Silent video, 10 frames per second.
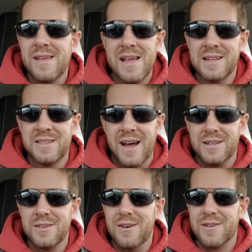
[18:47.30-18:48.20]
And that's
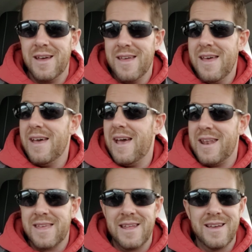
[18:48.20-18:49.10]
that, okay?
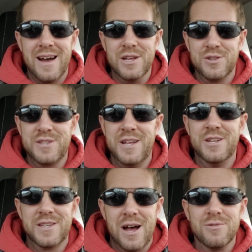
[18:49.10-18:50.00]
And again, guys, you're seeing
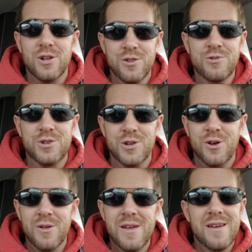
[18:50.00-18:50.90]
just how
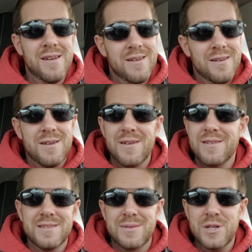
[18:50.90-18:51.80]
delusional
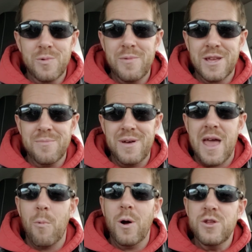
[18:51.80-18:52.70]
some of these women can
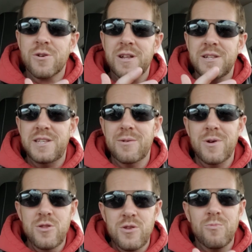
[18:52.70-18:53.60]
be and what you're going
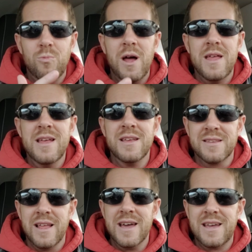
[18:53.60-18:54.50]
to what
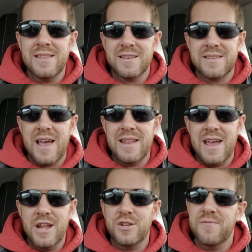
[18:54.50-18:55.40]
is like in this day and
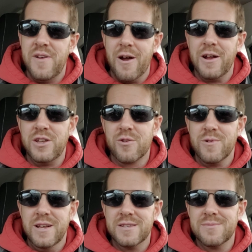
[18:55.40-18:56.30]
age in varying
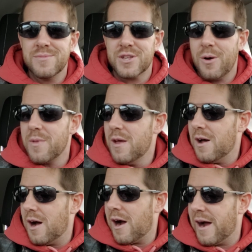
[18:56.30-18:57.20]
degrees. So,
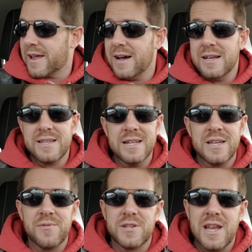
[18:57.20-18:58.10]
all right, guys, that's
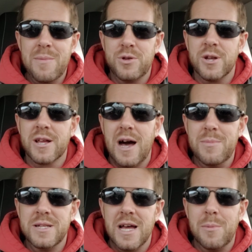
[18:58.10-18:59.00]
it for today. Be sure to
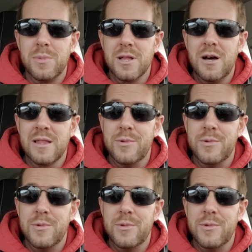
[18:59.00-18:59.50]
comment down below.